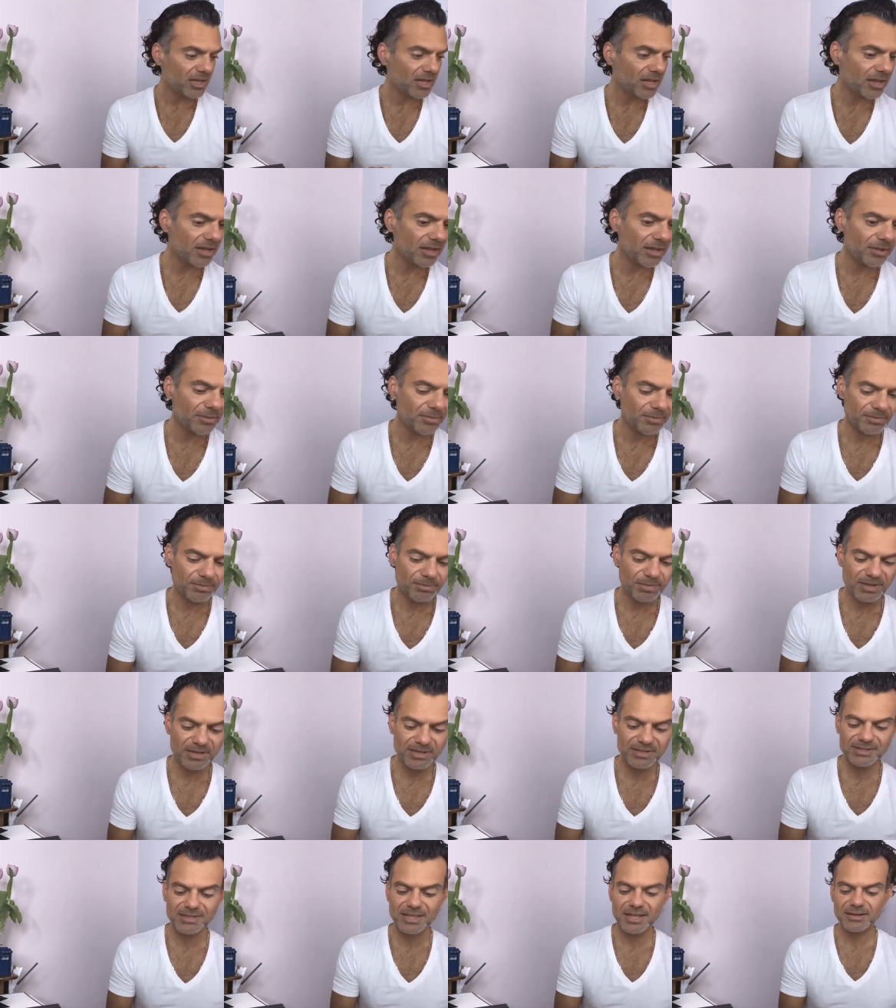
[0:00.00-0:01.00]
Um,
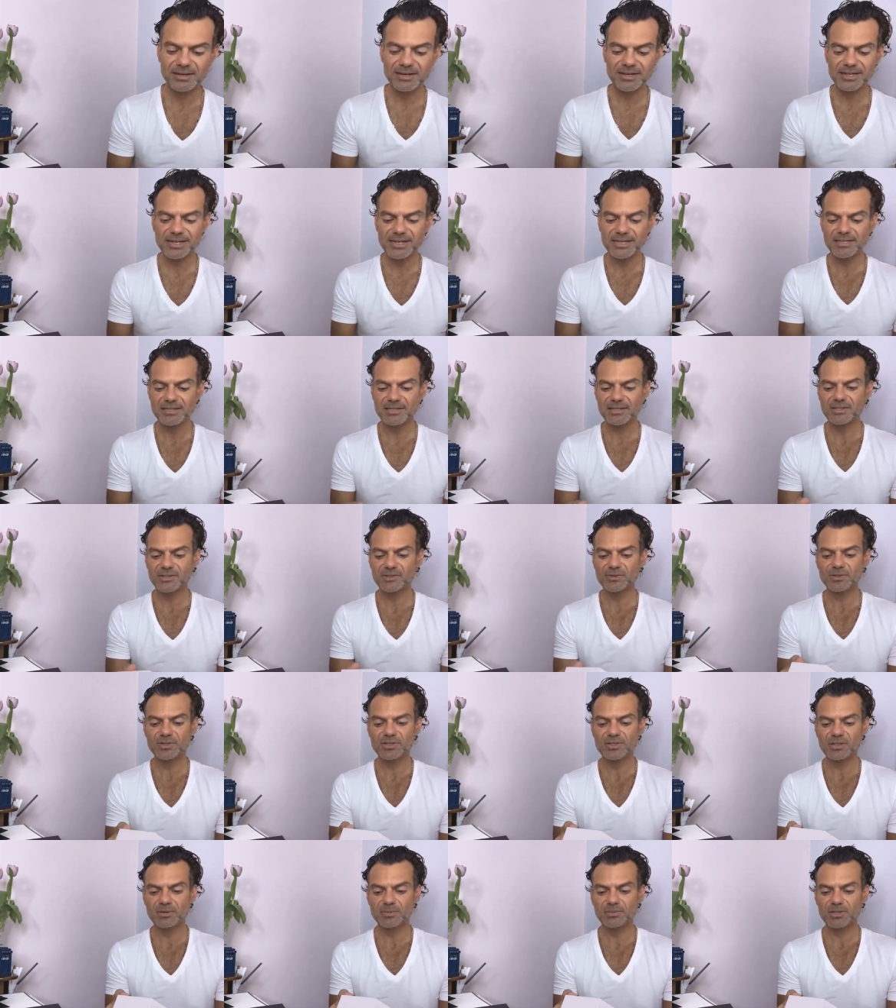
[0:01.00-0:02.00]
because then at least as soon
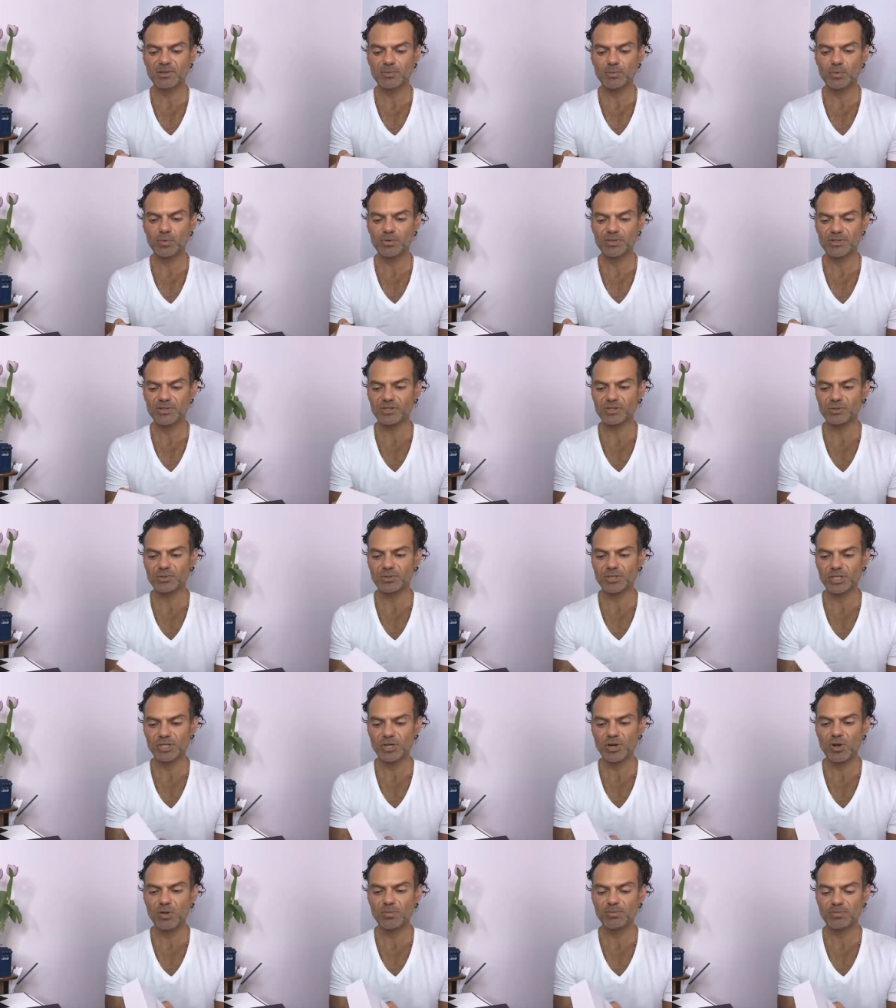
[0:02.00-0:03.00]
as somebody walks into a
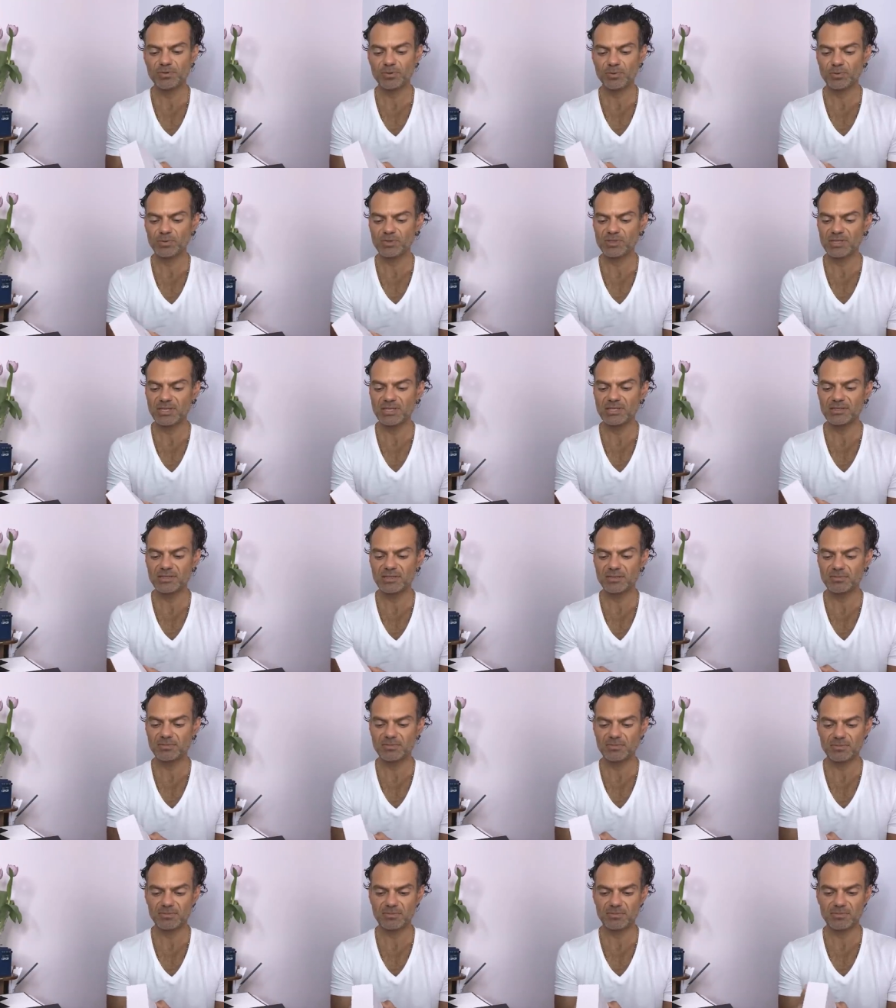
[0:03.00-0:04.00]
shop or sees
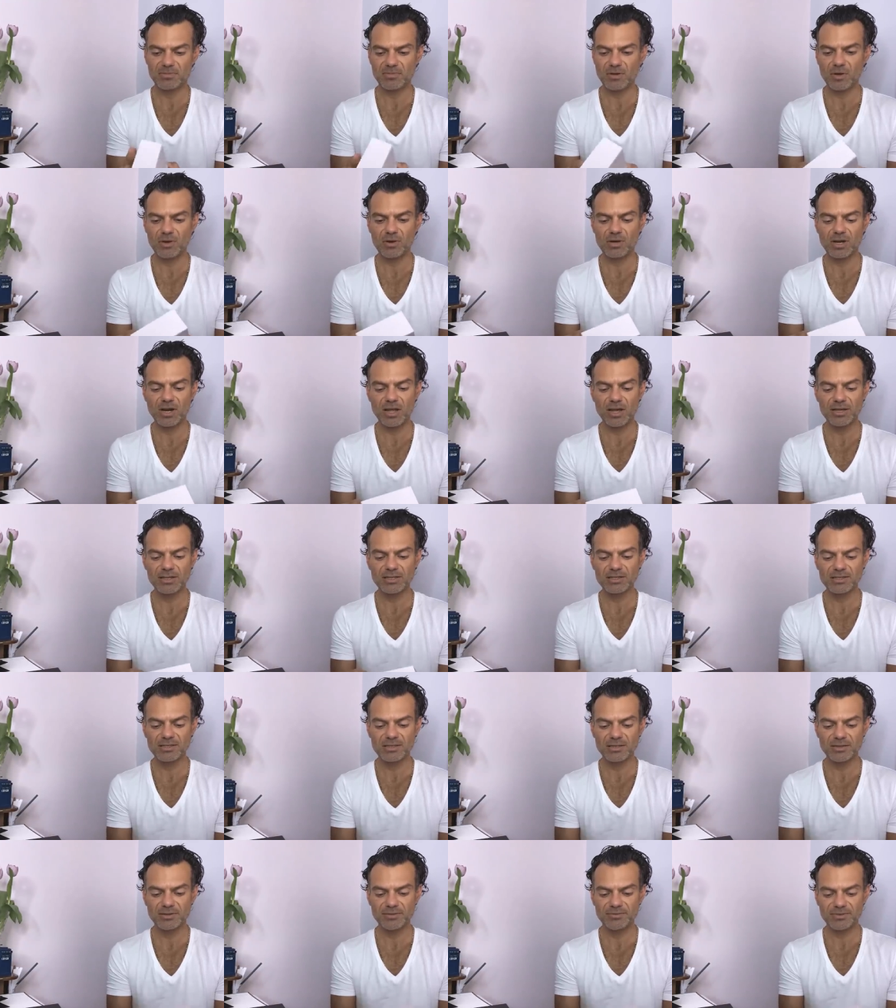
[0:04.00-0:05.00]
them online
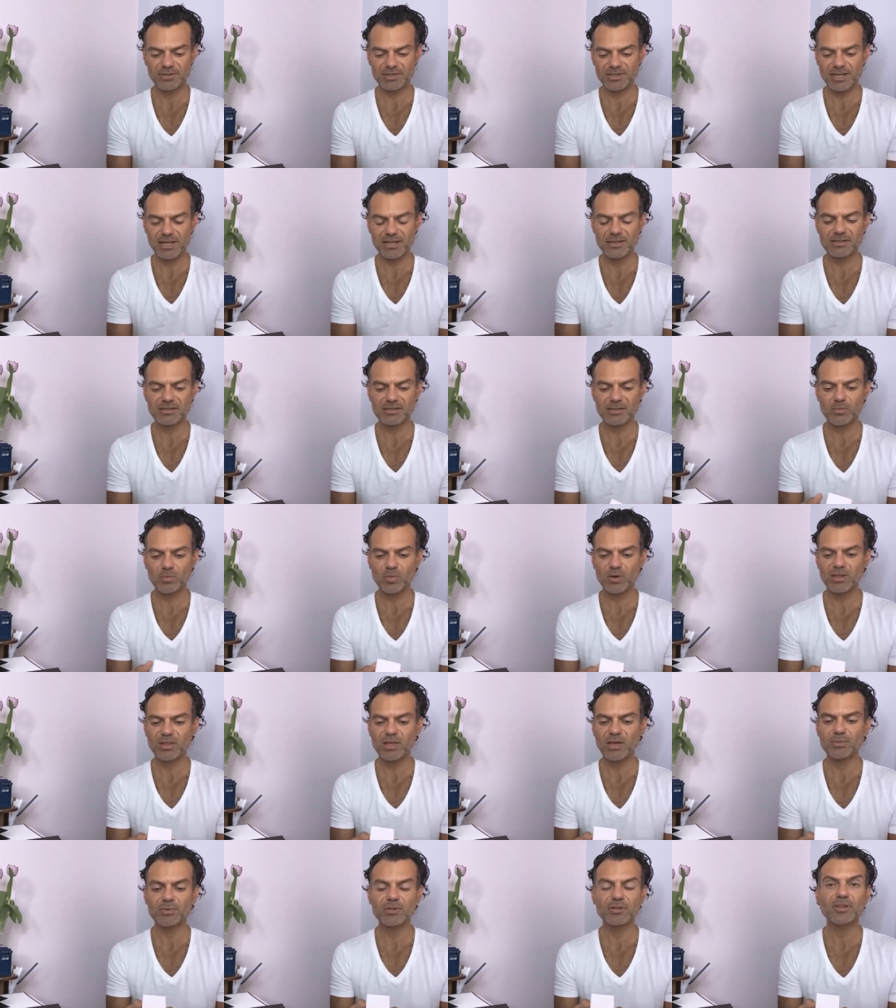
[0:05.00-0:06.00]
uh, for sale somewhere,
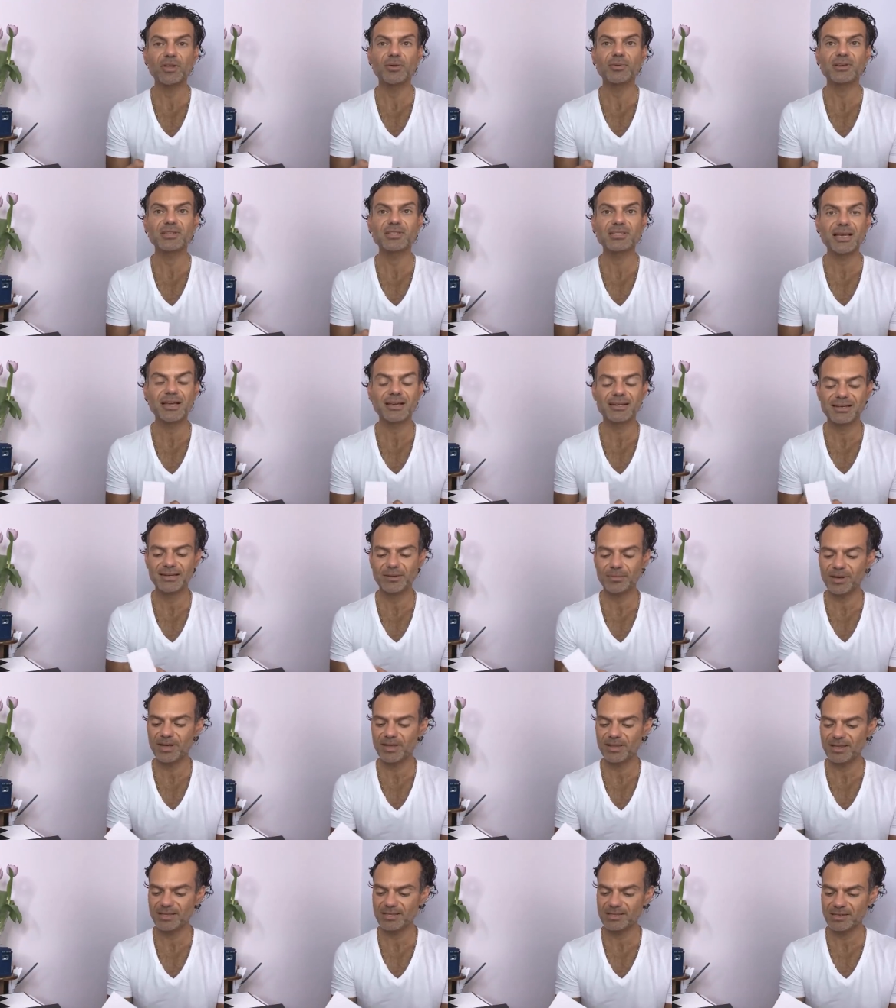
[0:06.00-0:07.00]
they will know exactly
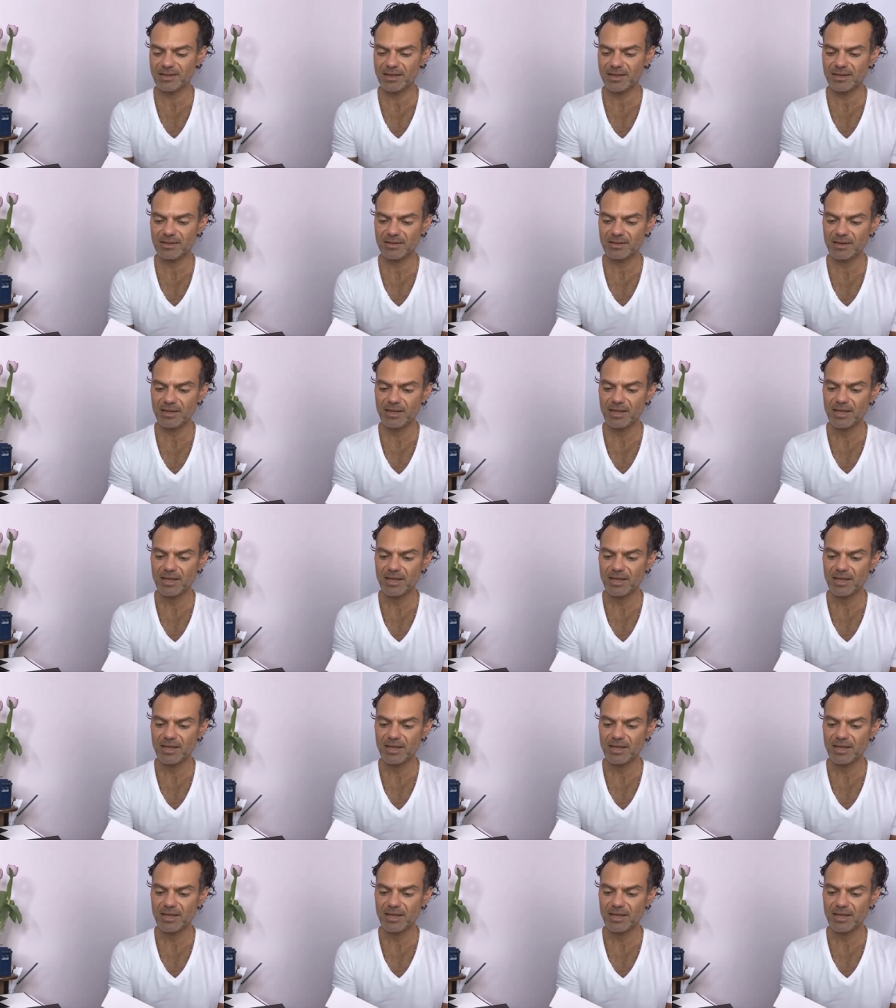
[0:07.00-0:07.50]
where they stand.